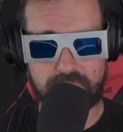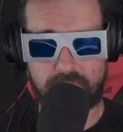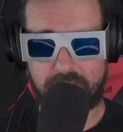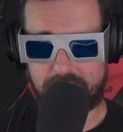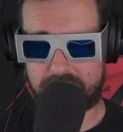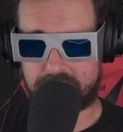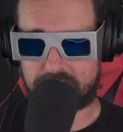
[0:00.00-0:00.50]
and
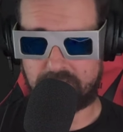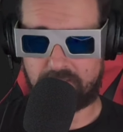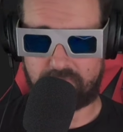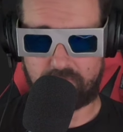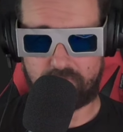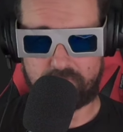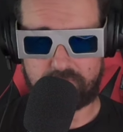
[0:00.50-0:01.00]
making
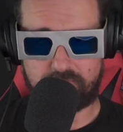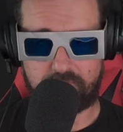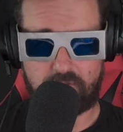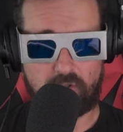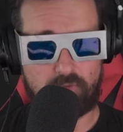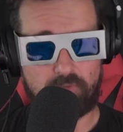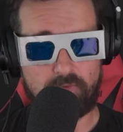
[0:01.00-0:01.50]
stuff that would,
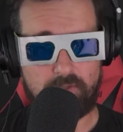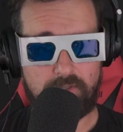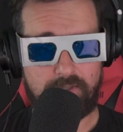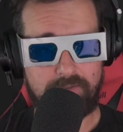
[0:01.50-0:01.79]
you know,